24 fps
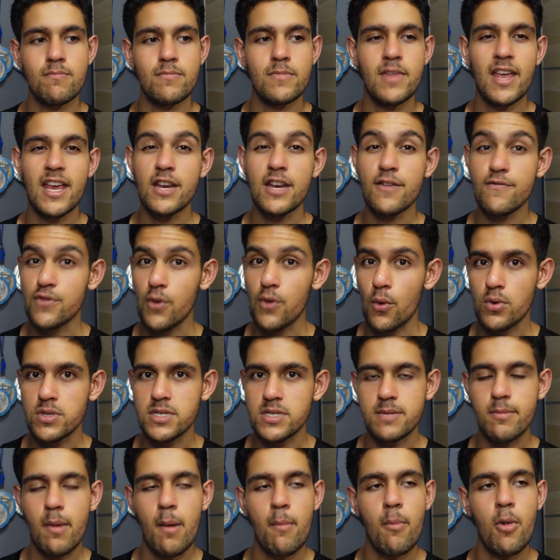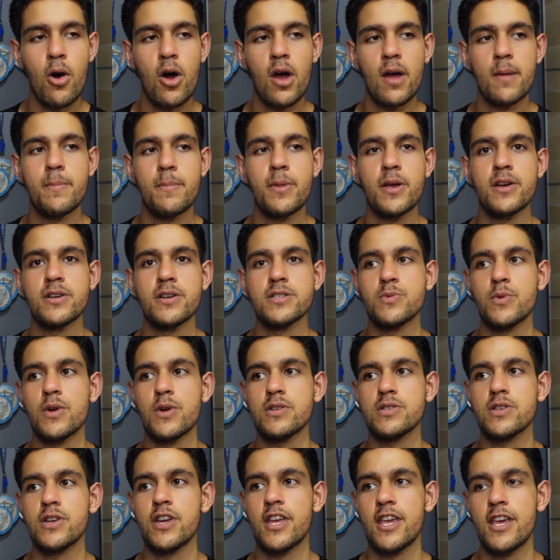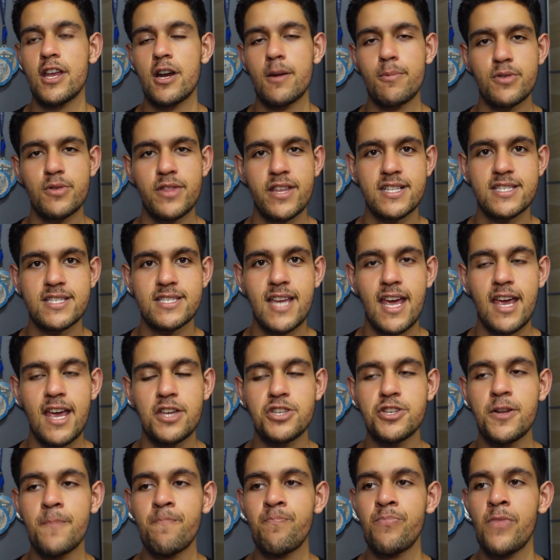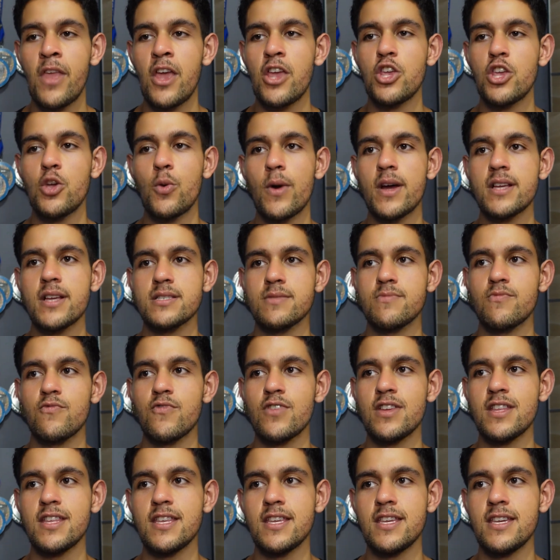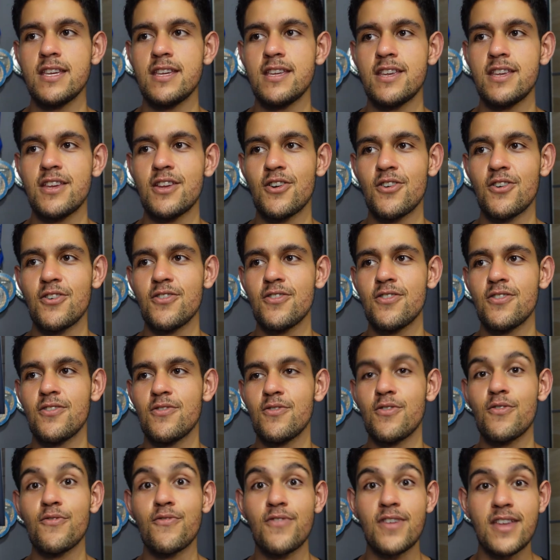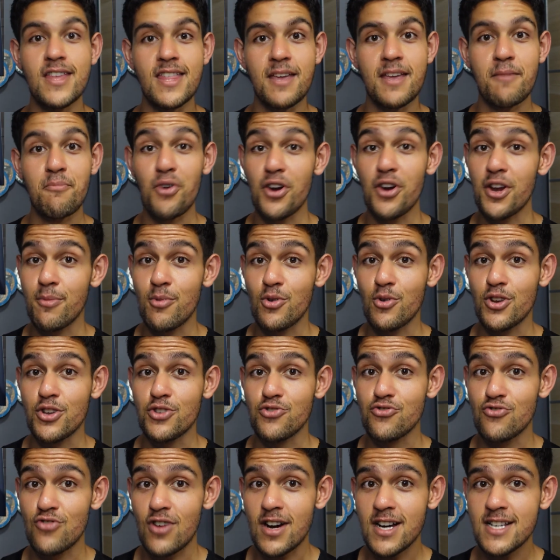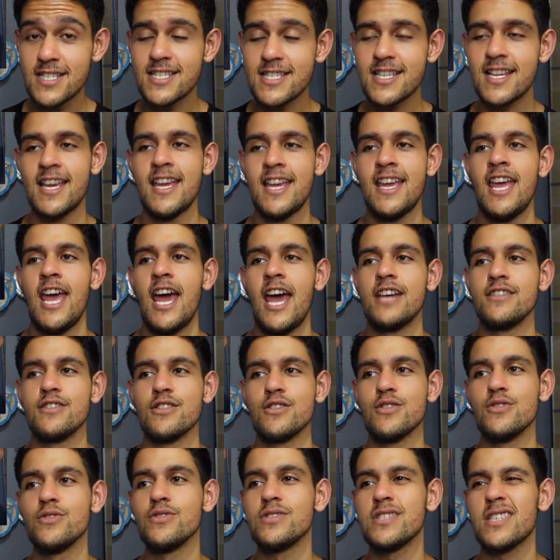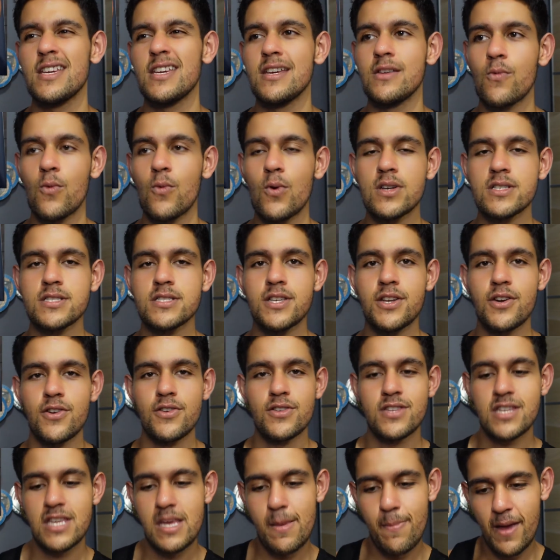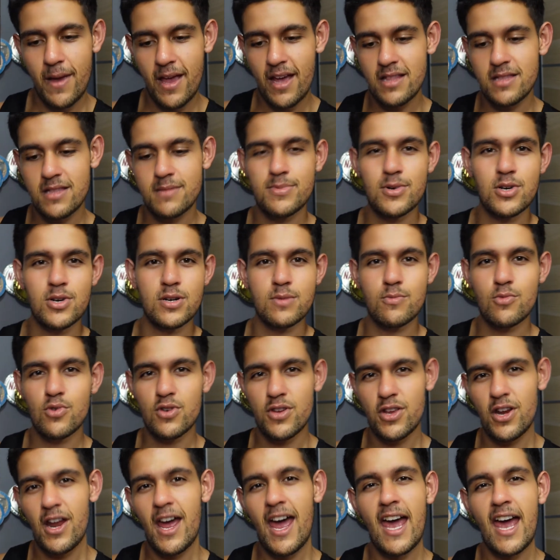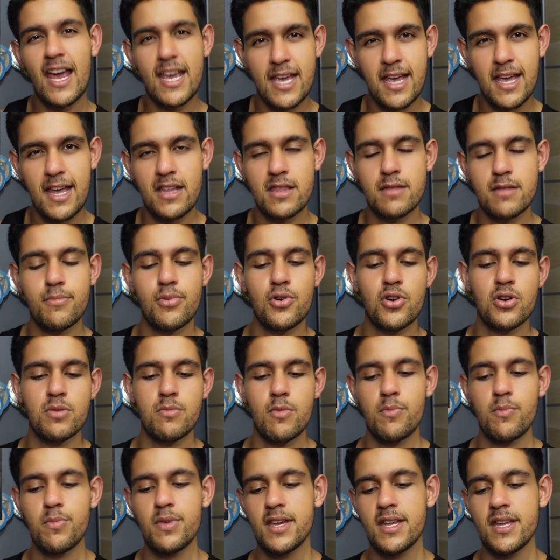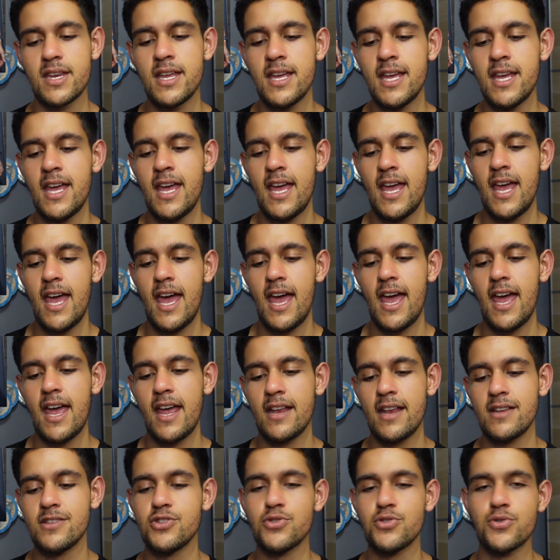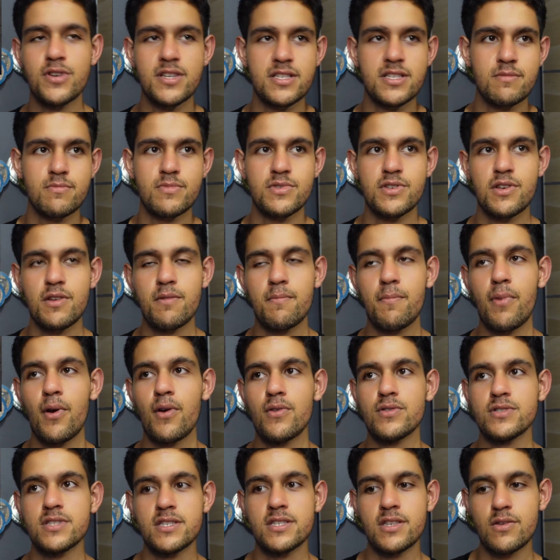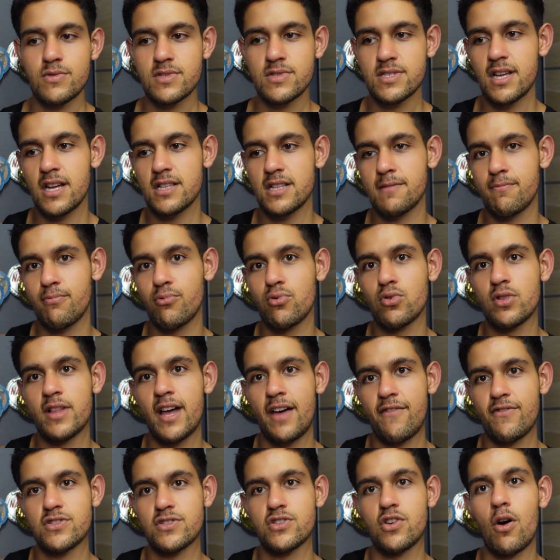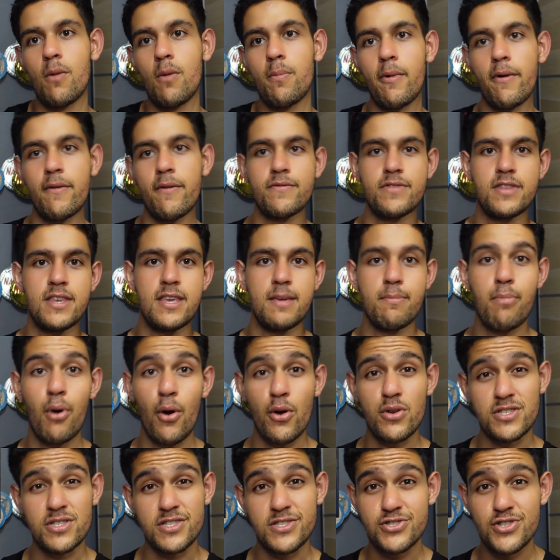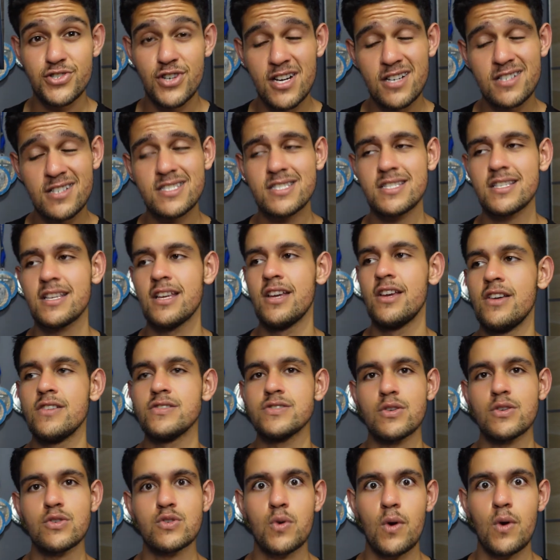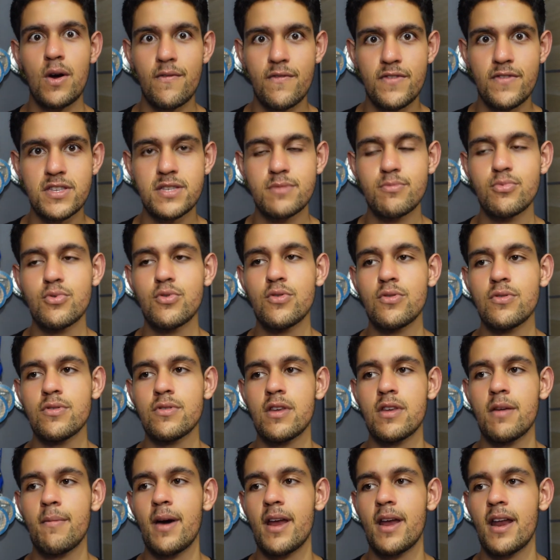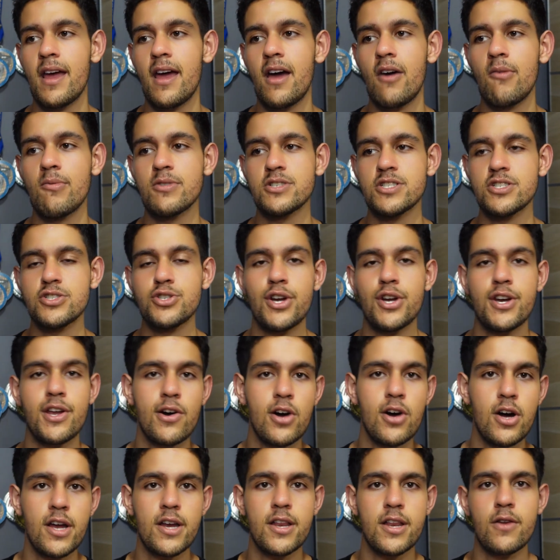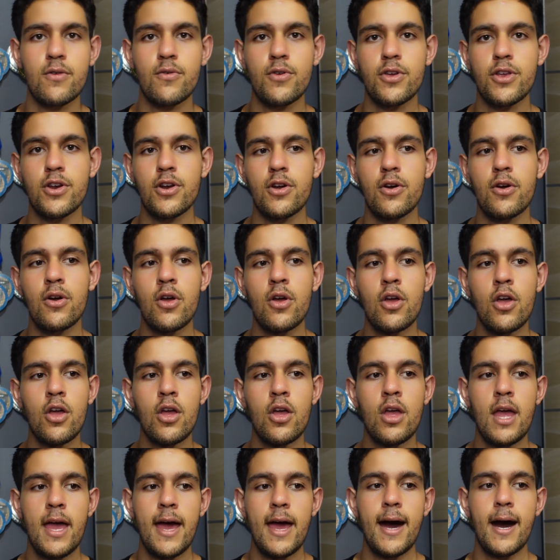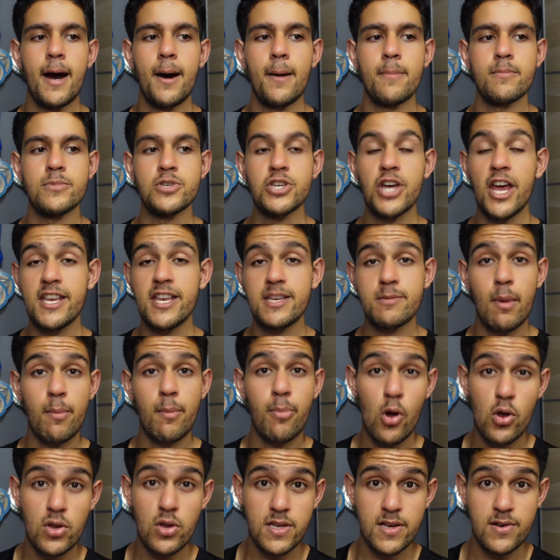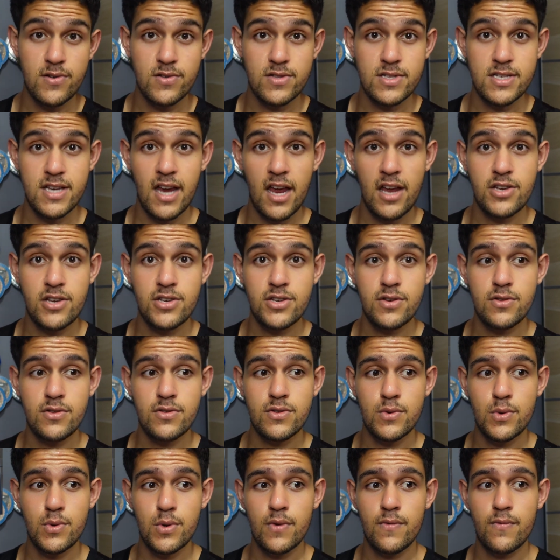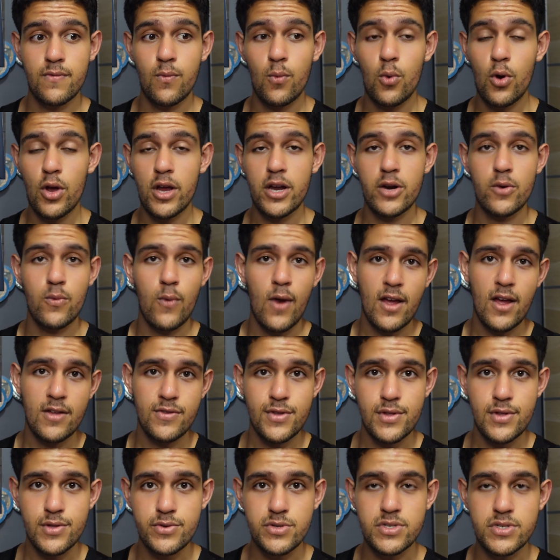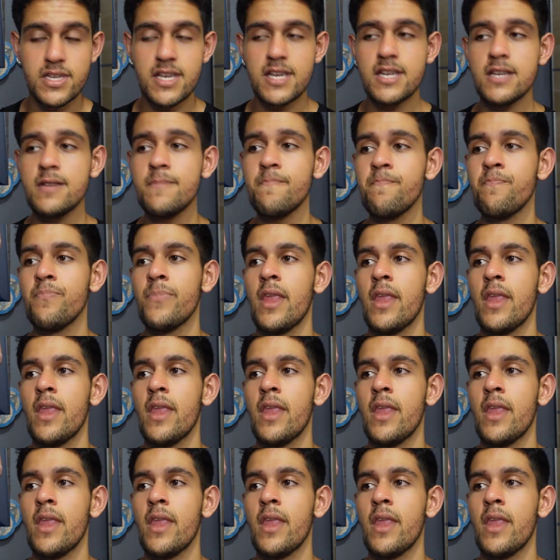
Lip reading: negative thoughts in my mind, because when I was going to get up on that stage, you wear some really, revealing bodybuilding trunks, and the loose skin was, seeping out the bottom, or, hanging out the bottom a bit. and during some certain poses it would start to pull out the top of the posing trunks, so it was quite visible no matter how much I tried to hide it or changing my posing on stage to sort of work around the loose skin.